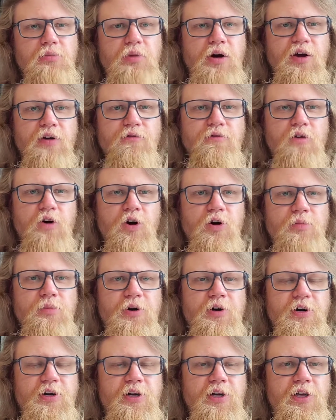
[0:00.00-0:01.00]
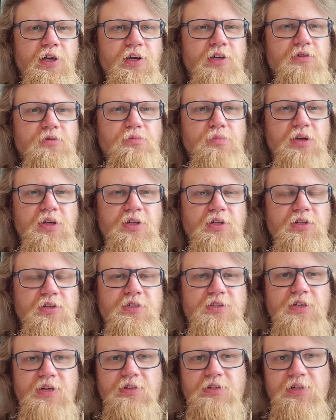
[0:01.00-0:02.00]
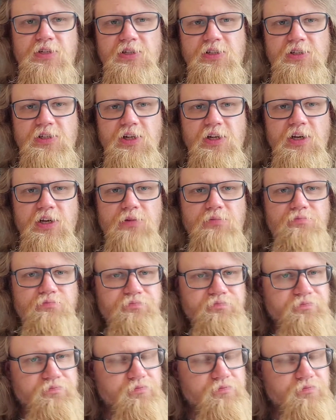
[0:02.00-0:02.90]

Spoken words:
by a farmer, and he gets beaten senselessly,